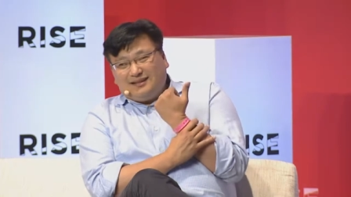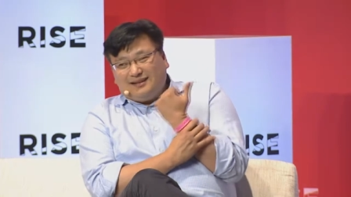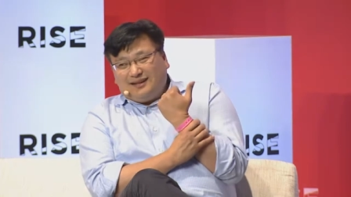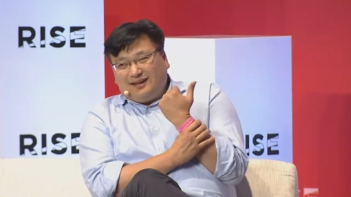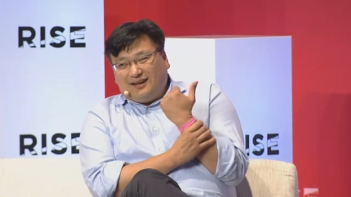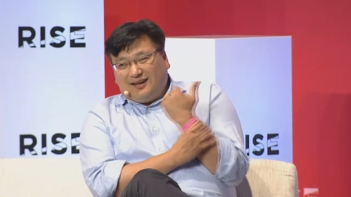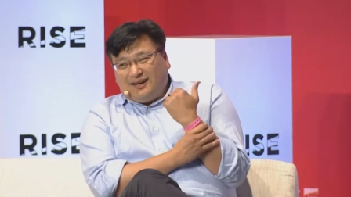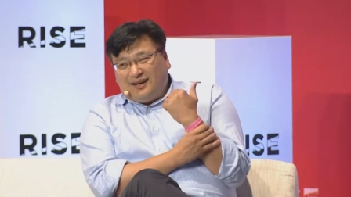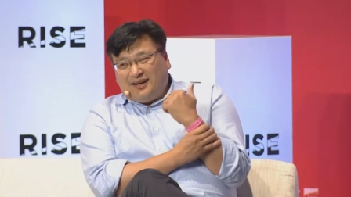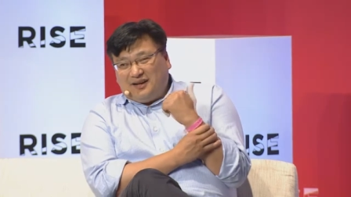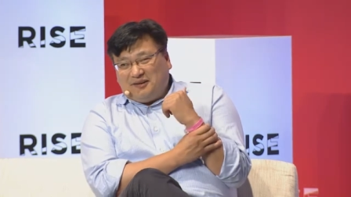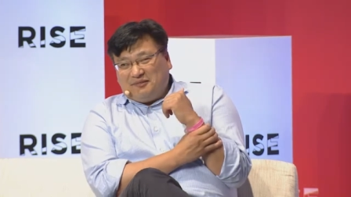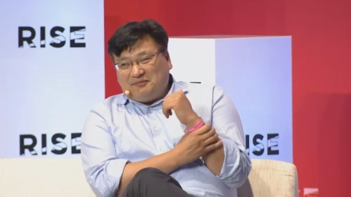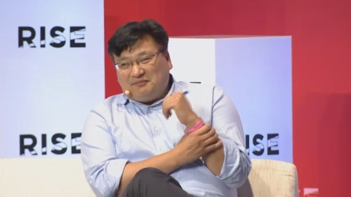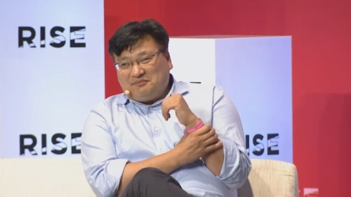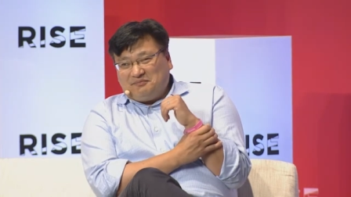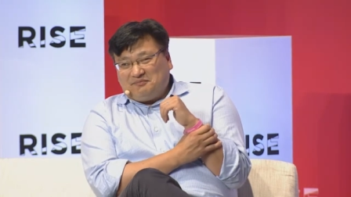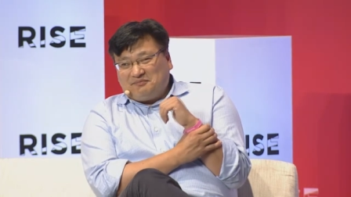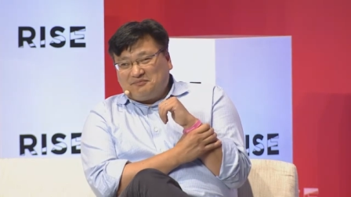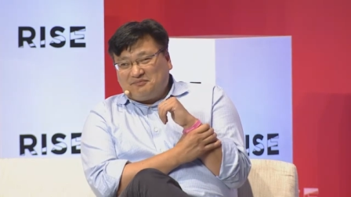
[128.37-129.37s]

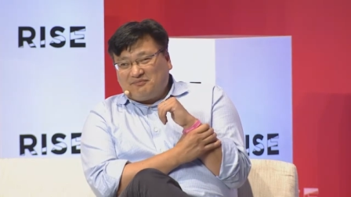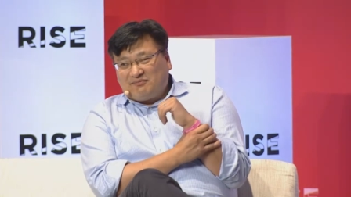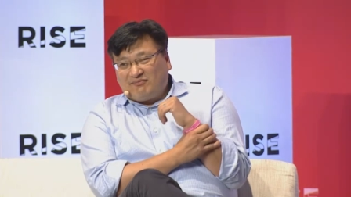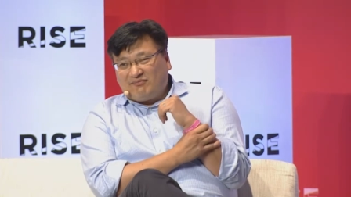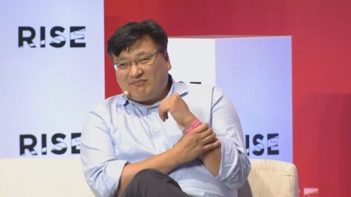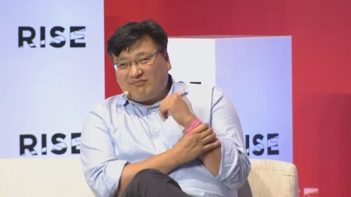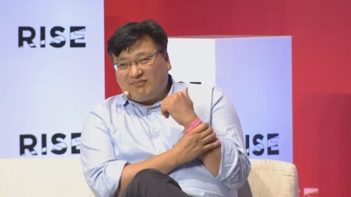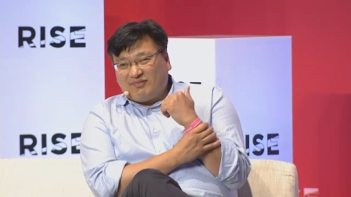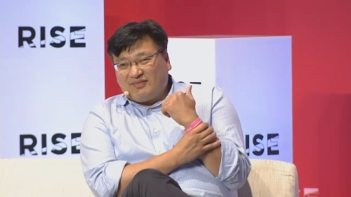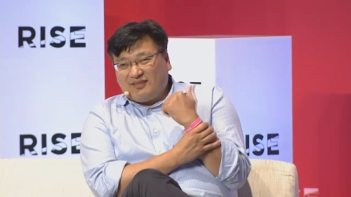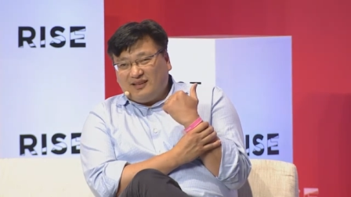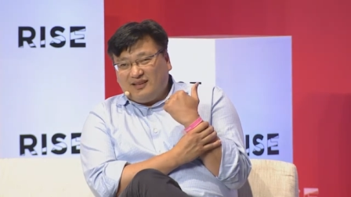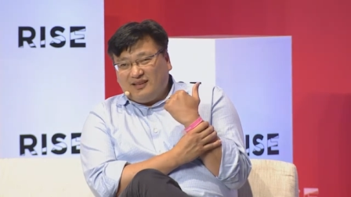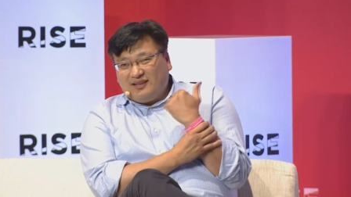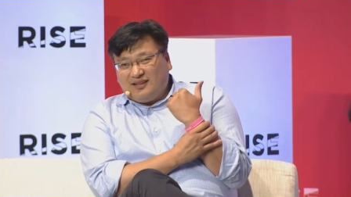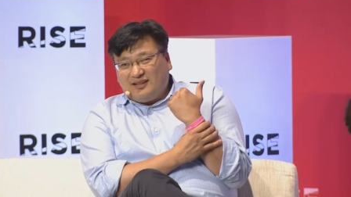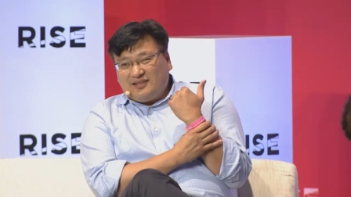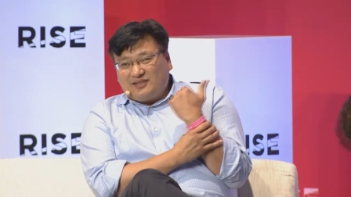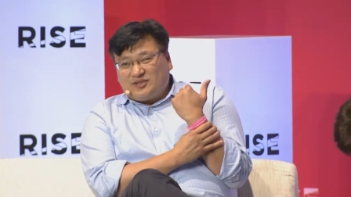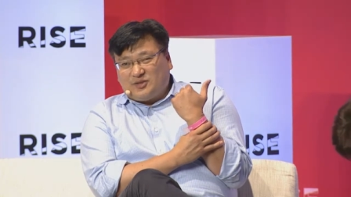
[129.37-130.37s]
Um,
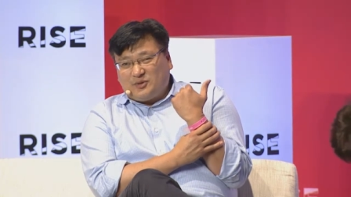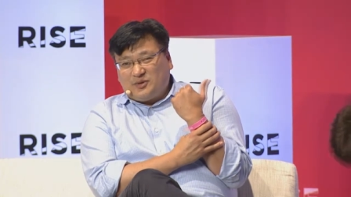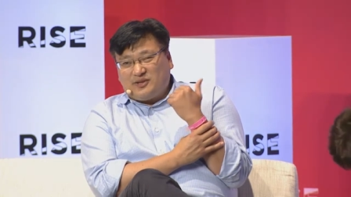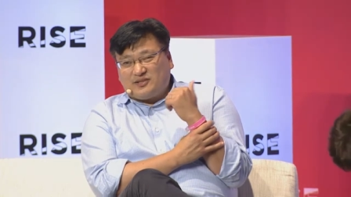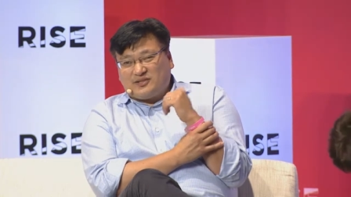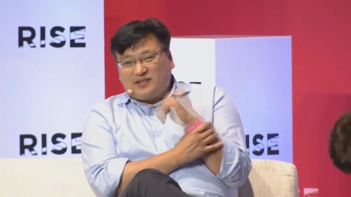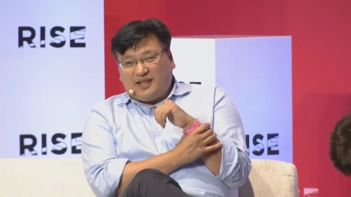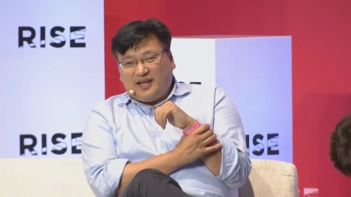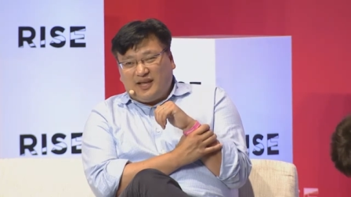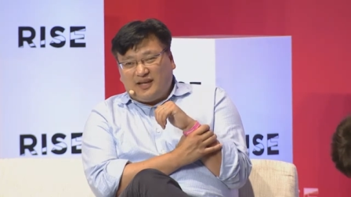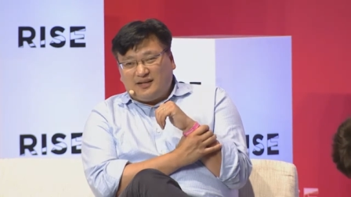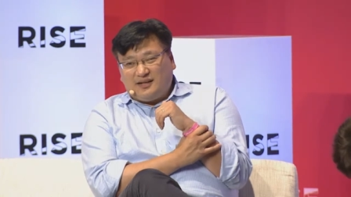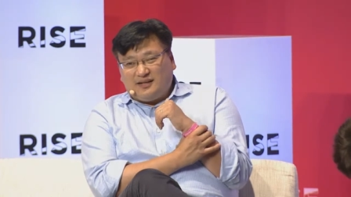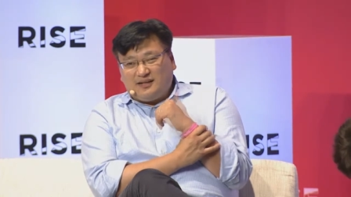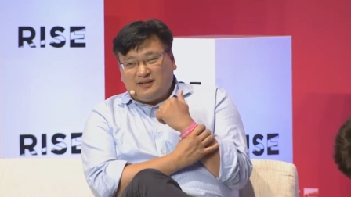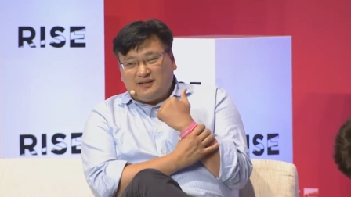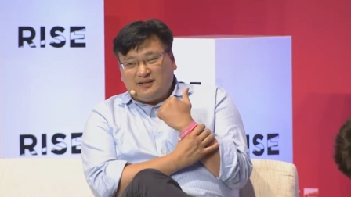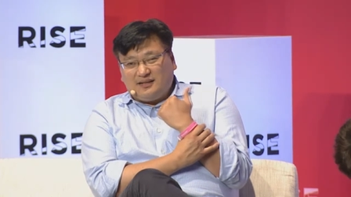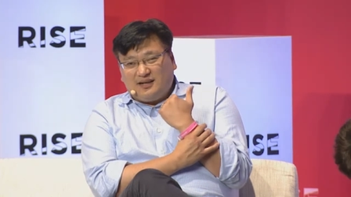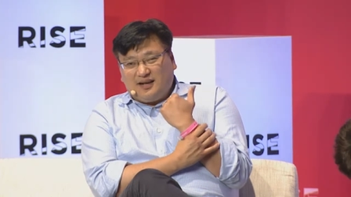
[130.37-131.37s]
two years
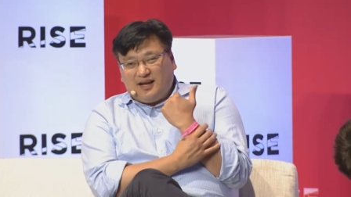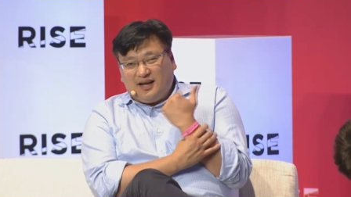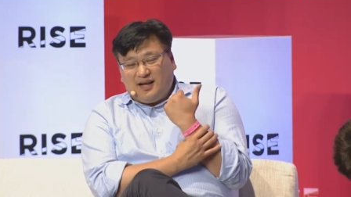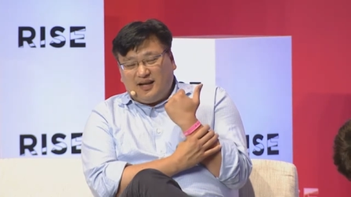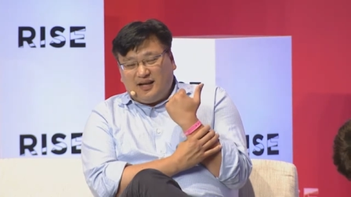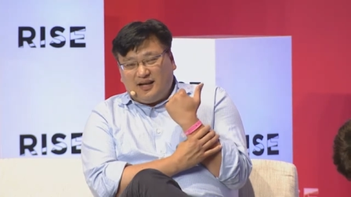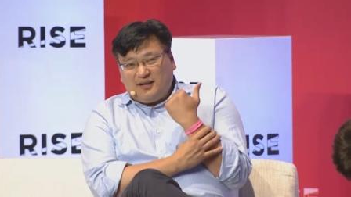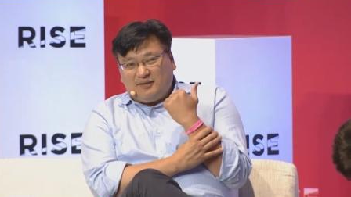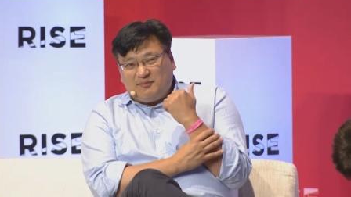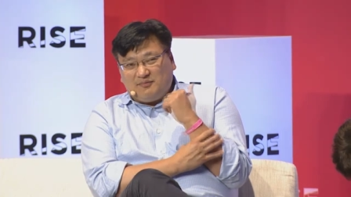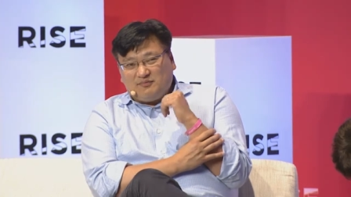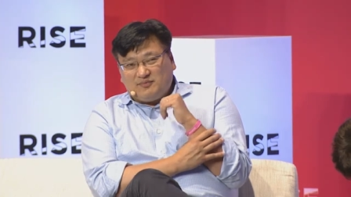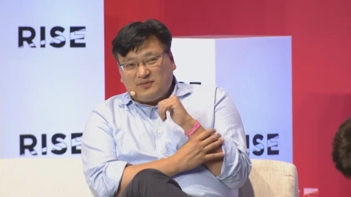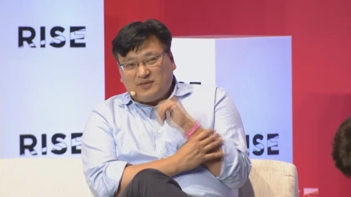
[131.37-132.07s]
later, uh,